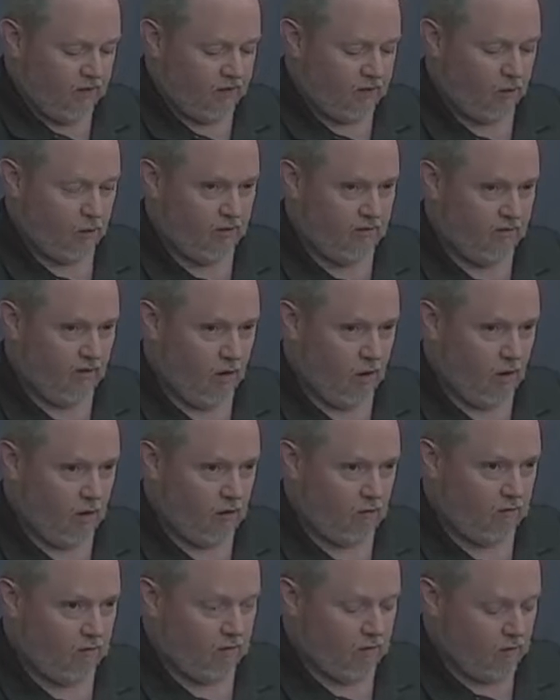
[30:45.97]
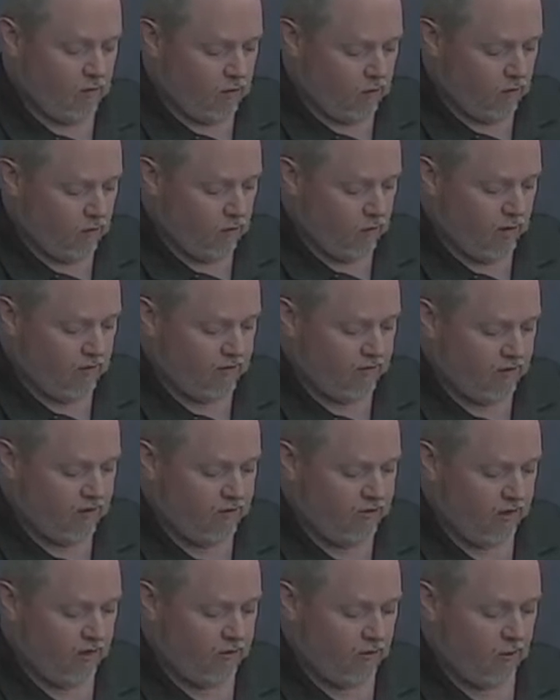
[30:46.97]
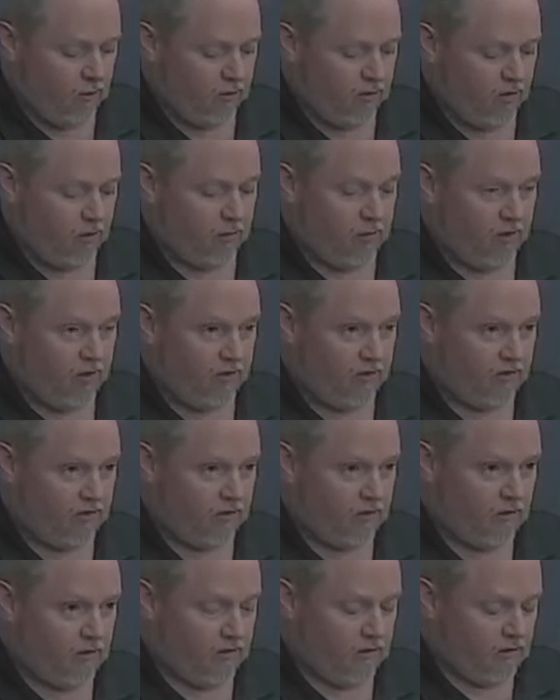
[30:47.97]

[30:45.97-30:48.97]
To evolve was the general purpose,